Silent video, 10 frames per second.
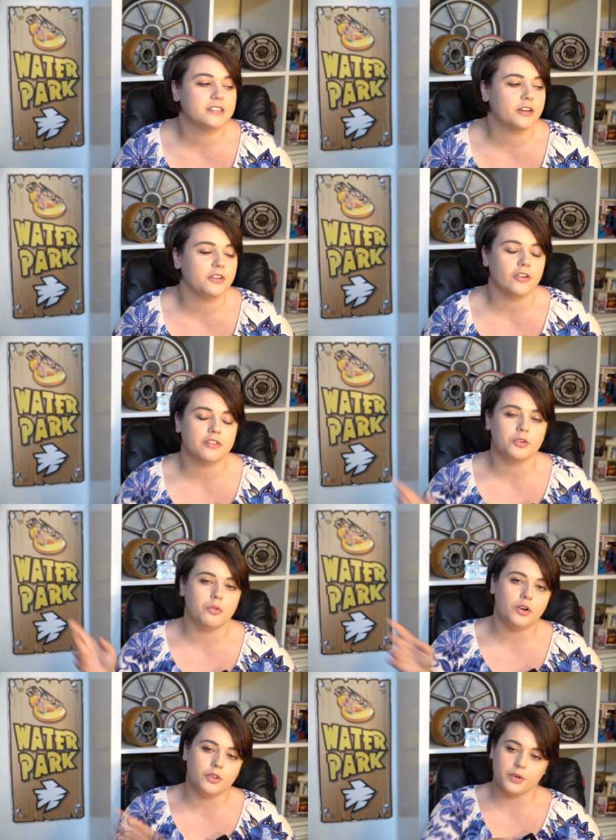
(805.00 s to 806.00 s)
Now you have to go
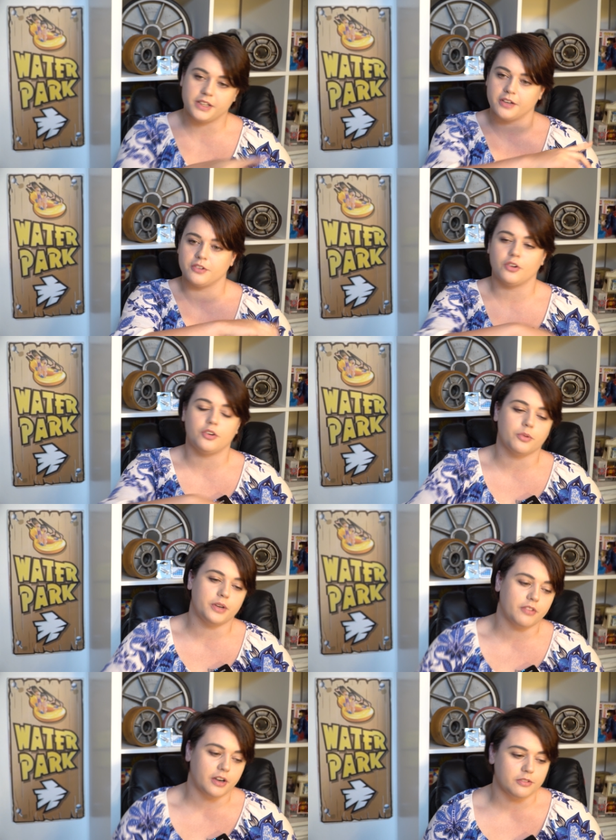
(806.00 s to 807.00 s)
all the way down and all the
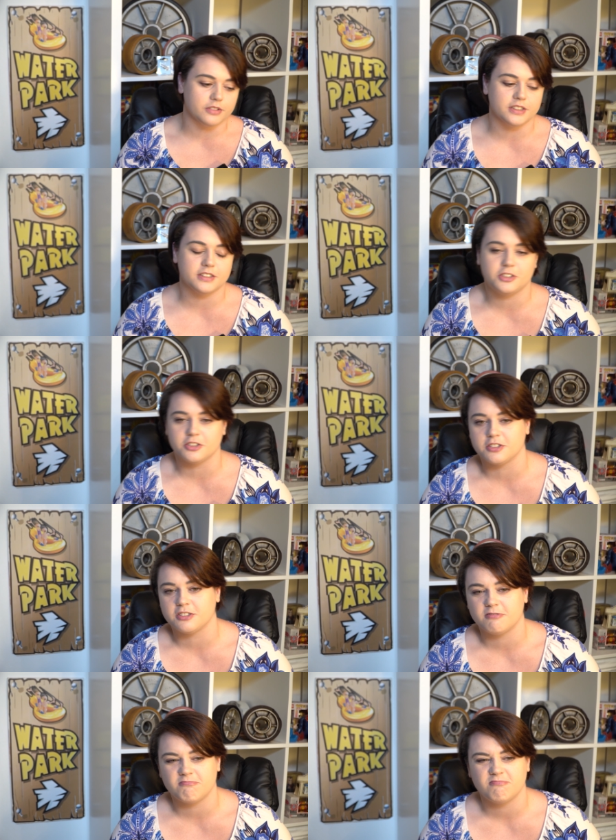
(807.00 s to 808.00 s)
way around, and it's
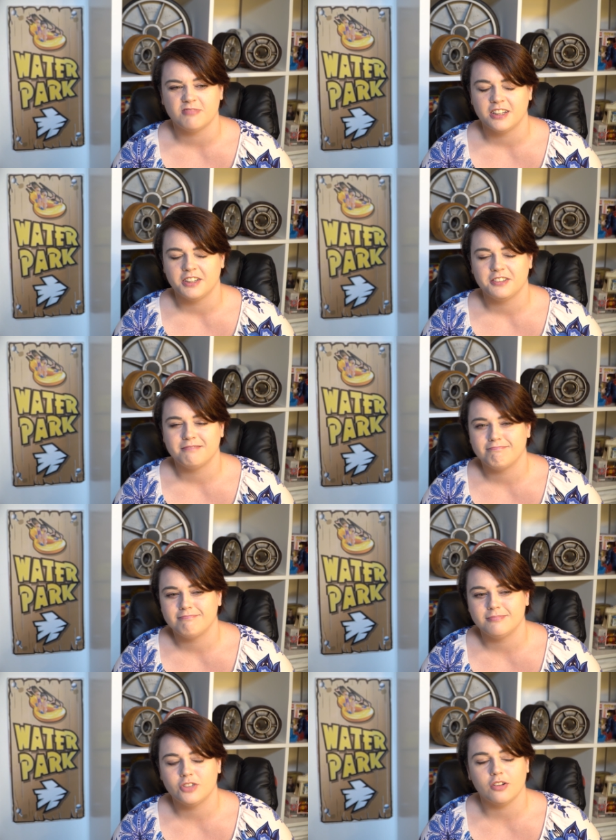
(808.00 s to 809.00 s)
just
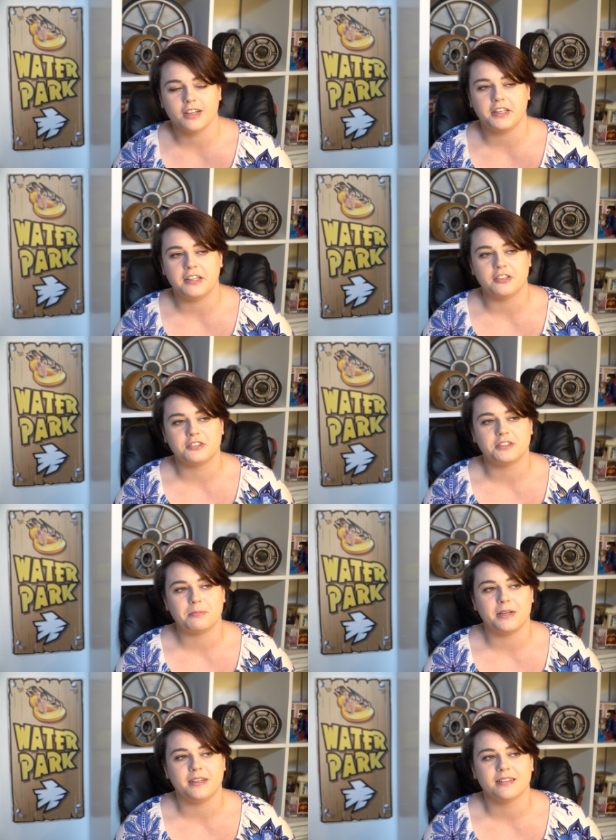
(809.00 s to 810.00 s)
not like it used to
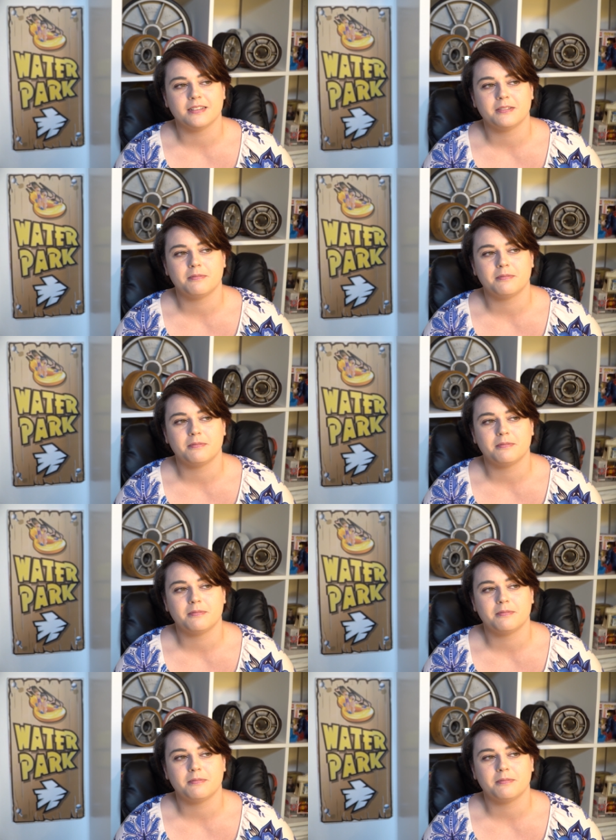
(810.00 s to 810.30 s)
be.